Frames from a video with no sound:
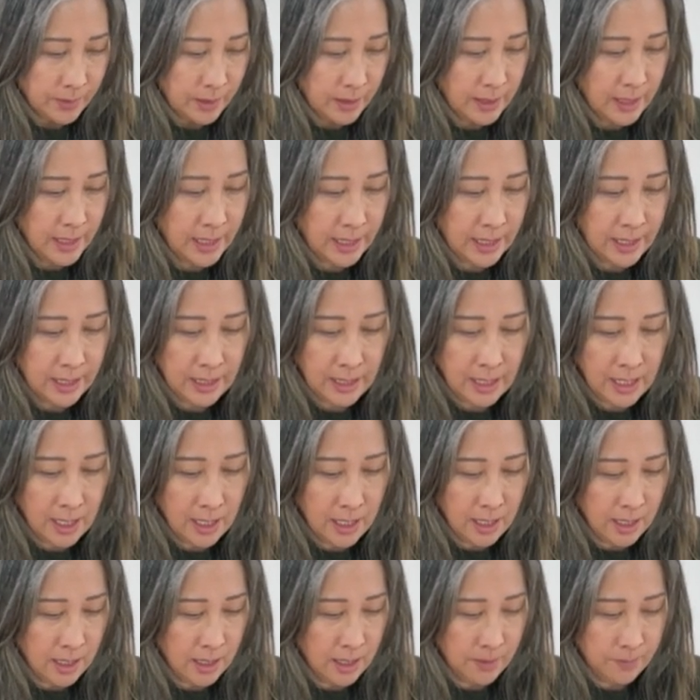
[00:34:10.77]
the
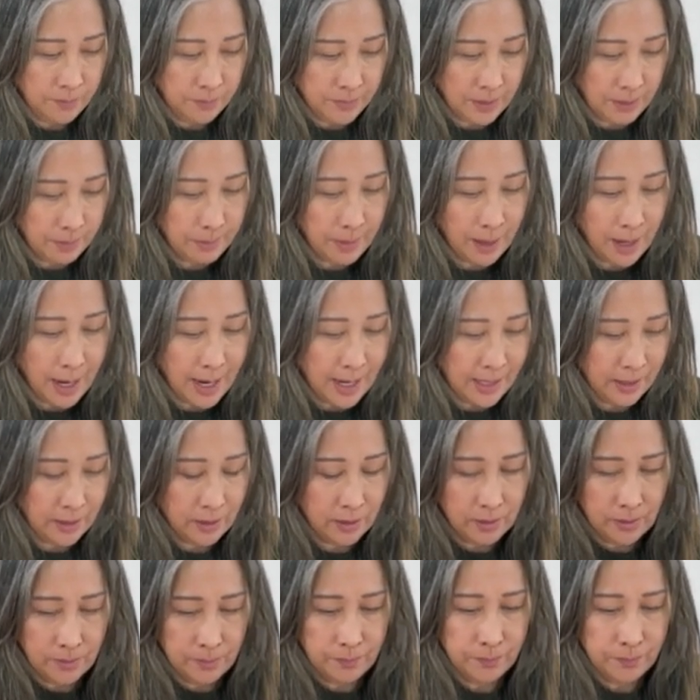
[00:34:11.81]
buyer.